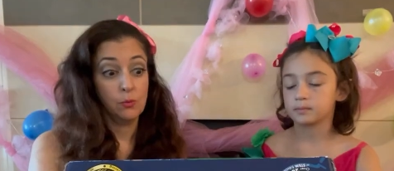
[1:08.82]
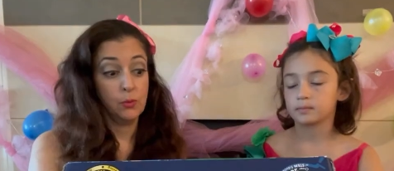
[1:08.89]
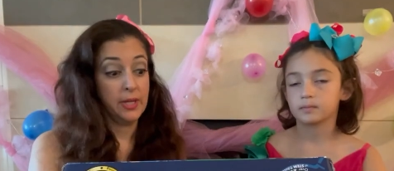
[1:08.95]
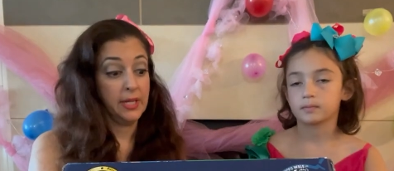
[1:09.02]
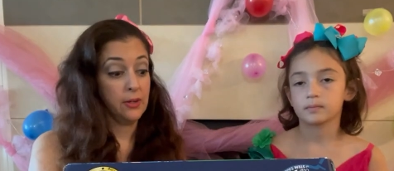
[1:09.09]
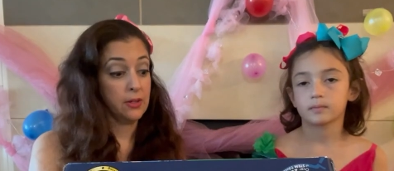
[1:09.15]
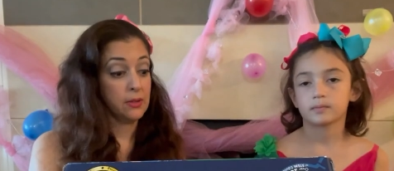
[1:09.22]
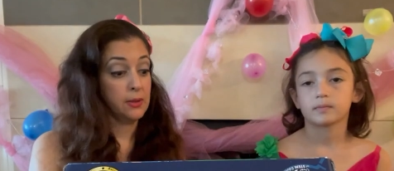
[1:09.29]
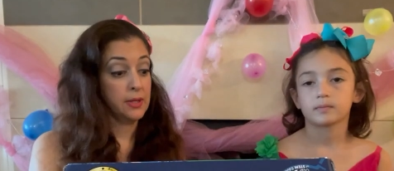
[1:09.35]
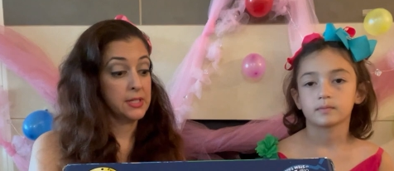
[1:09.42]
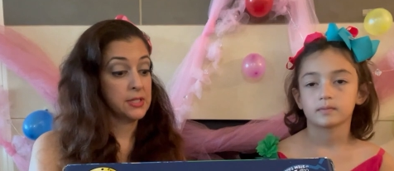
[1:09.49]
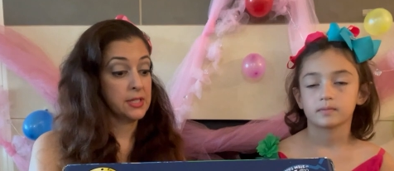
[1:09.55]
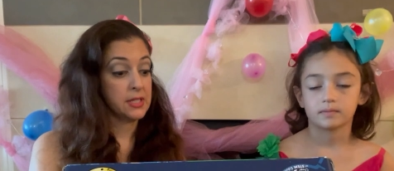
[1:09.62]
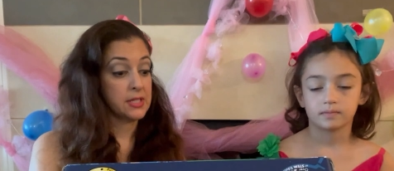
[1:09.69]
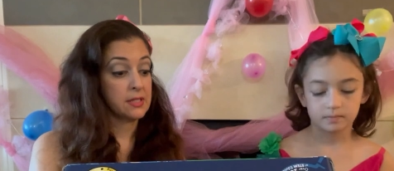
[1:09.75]
Speaker 1: We are going
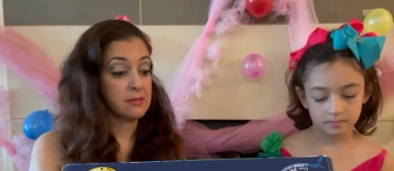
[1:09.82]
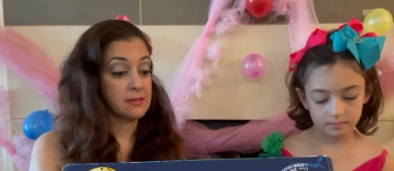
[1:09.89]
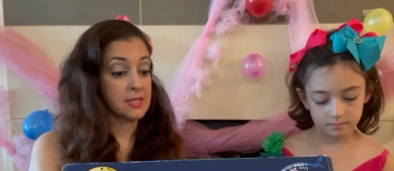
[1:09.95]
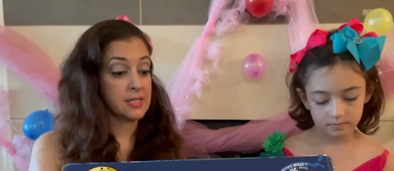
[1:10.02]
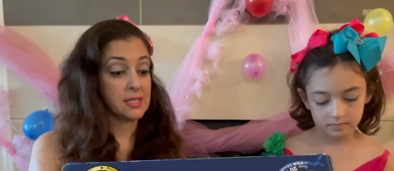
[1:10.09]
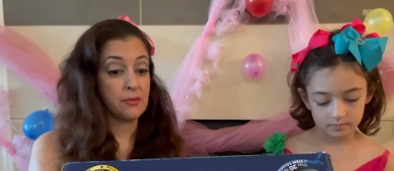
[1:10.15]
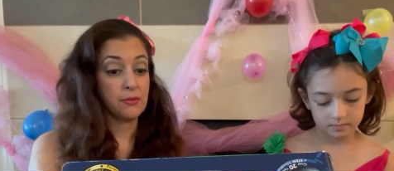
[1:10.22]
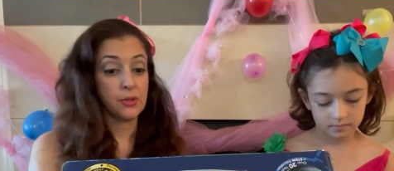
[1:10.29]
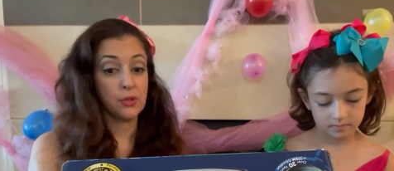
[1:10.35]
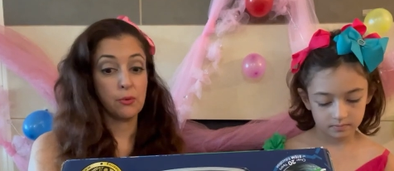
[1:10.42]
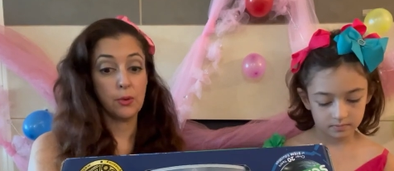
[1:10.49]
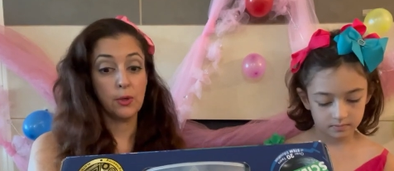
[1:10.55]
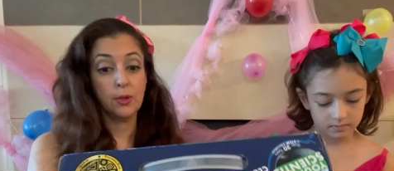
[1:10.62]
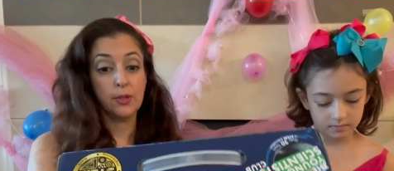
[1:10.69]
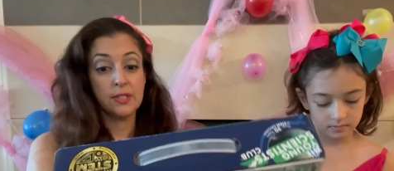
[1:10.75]
to discover the
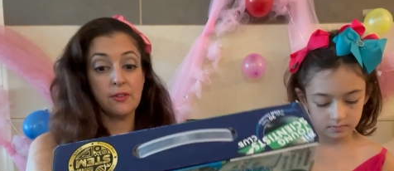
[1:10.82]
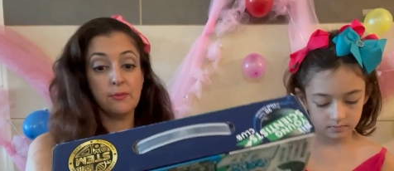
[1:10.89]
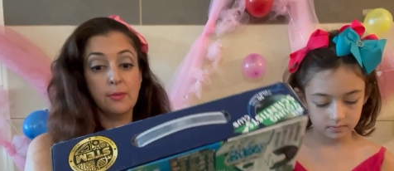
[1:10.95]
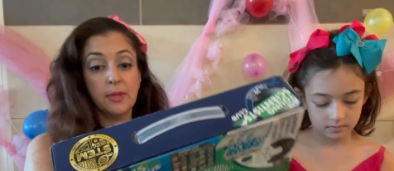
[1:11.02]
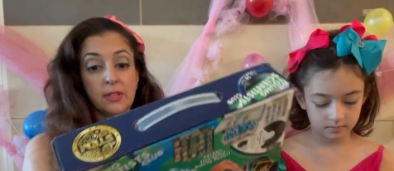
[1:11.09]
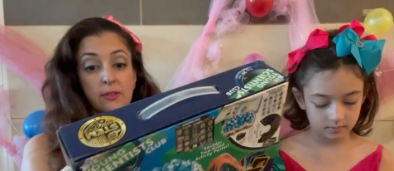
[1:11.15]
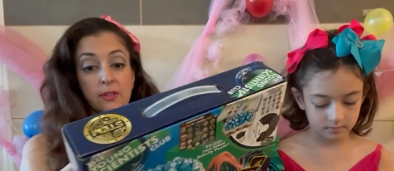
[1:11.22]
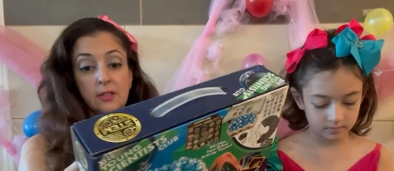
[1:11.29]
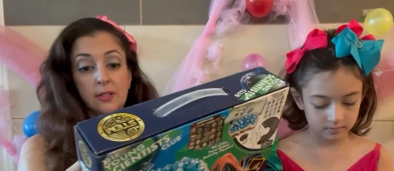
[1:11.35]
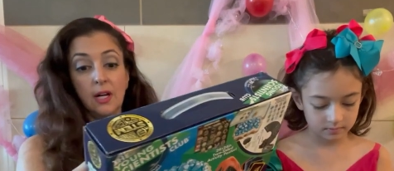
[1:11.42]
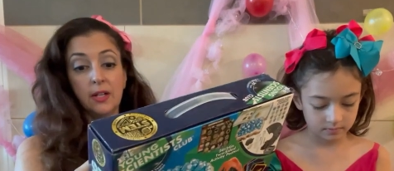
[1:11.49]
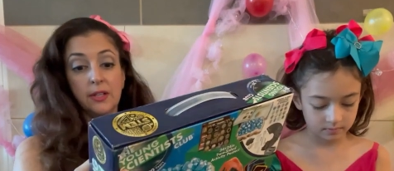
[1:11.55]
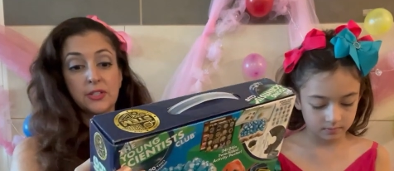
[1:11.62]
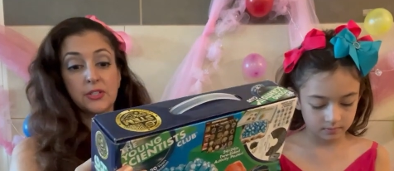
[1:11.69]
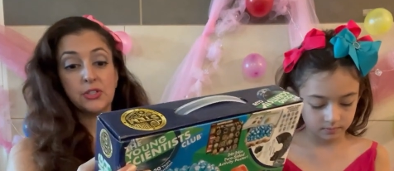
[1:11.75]
world of
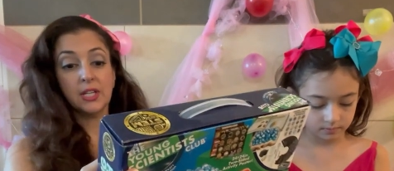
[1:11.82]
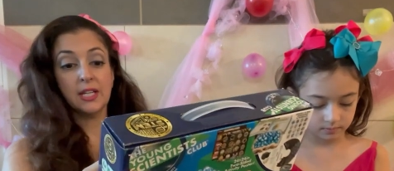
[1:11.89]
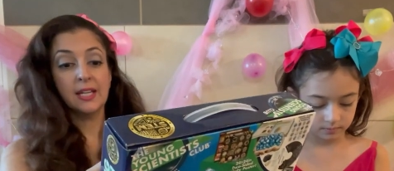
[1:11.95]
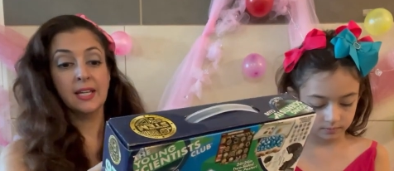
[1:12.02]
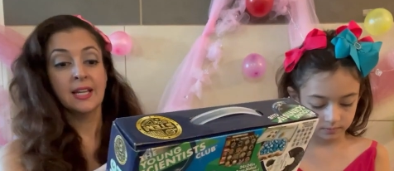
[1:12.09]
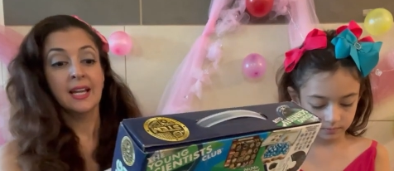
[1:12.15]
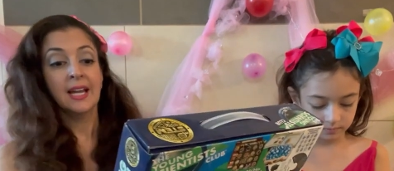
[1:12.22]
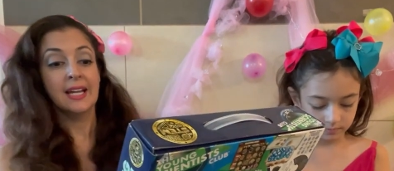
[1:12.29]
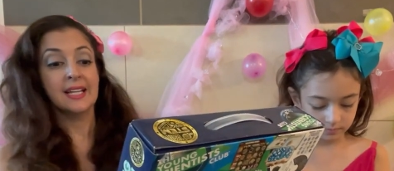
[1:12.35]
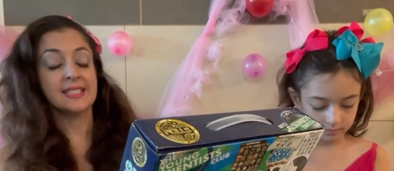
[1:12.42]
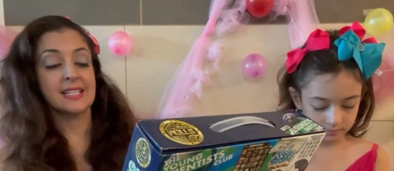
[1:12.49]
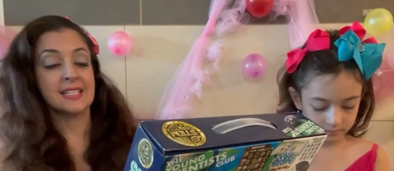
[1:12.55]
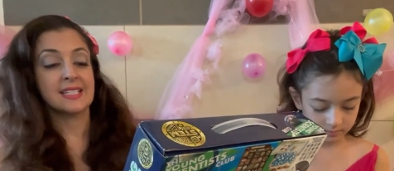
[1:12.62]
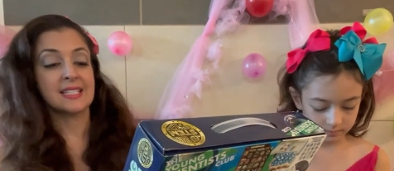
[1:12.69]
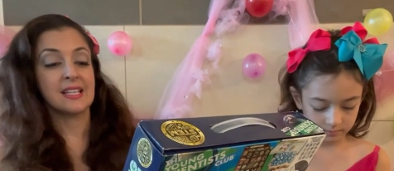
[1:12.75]
mineralogy. It
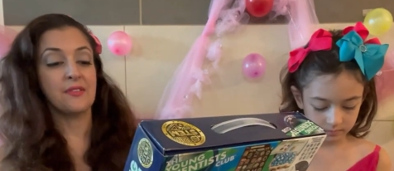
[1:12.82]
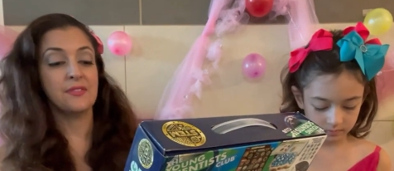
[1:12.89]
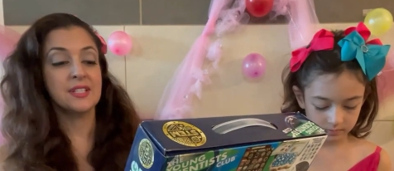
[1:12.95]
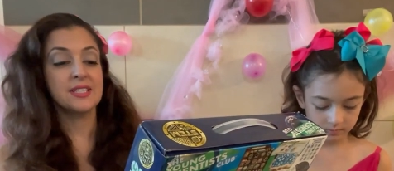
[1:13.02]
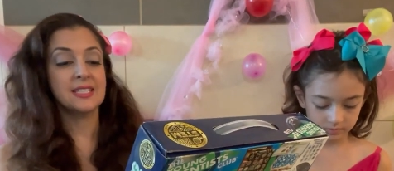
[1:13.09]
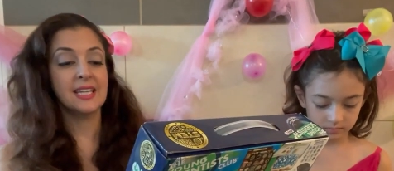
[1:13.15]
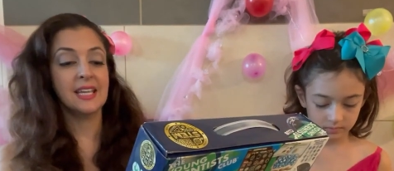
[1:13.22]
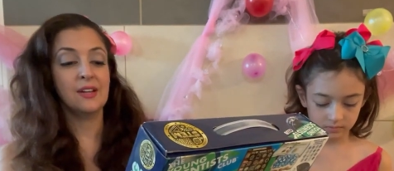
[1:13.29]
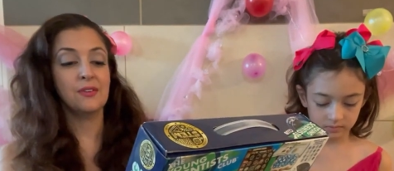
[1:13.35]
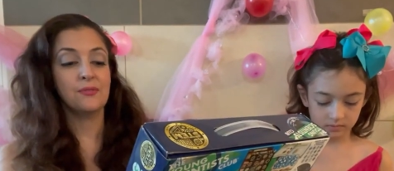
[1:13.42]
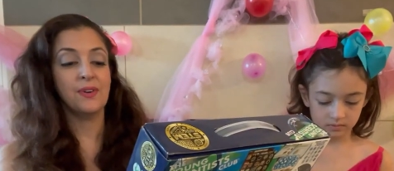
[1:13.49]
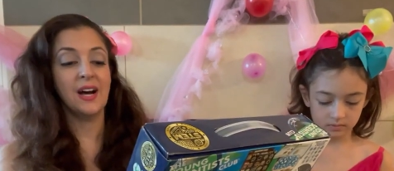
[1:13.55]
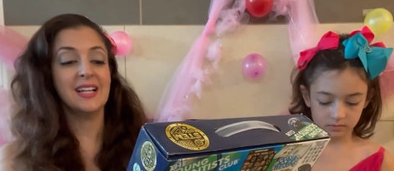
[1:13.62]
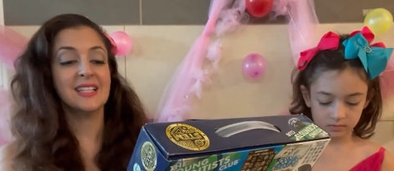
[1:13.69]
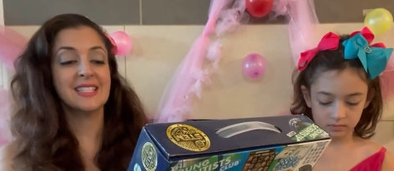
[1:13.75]
says 17
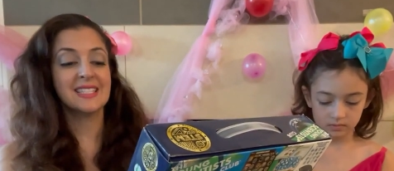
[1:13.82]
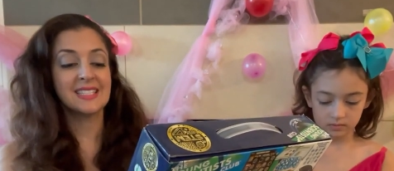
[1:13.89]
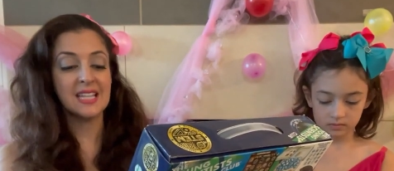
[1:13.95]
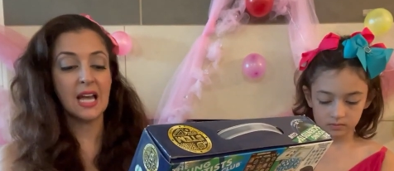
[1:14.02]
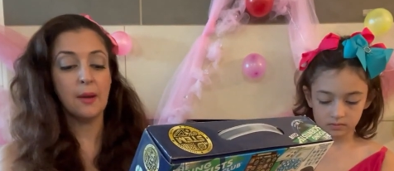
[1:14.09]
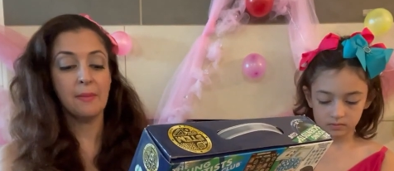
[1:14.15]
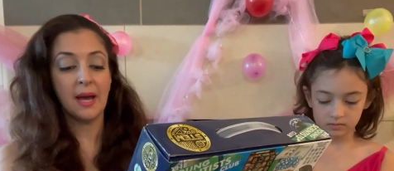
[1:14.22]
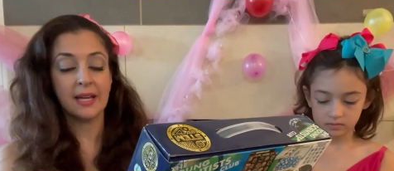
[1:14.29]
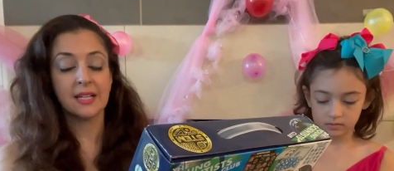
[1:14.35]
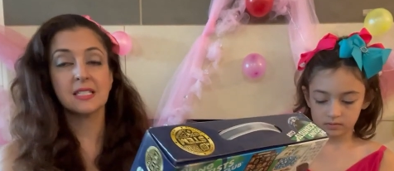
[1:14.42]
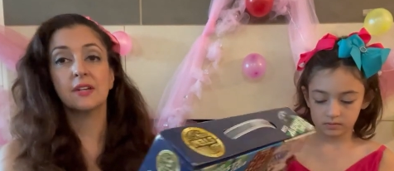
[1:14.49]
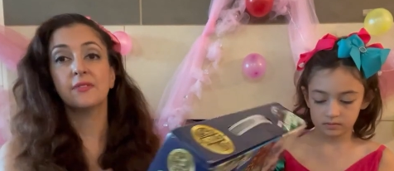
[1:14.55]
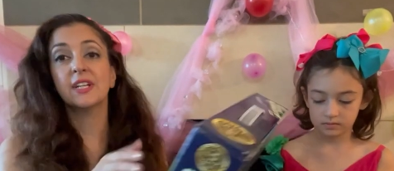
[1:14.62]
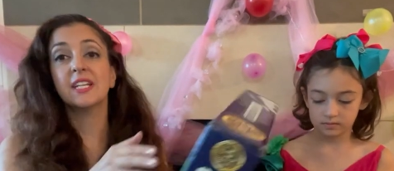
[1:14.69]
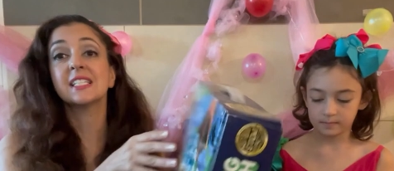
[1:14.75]
fun STEM
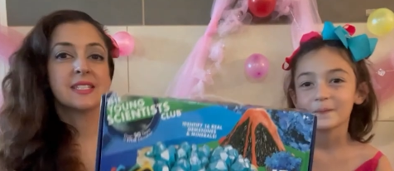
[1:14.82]
activities.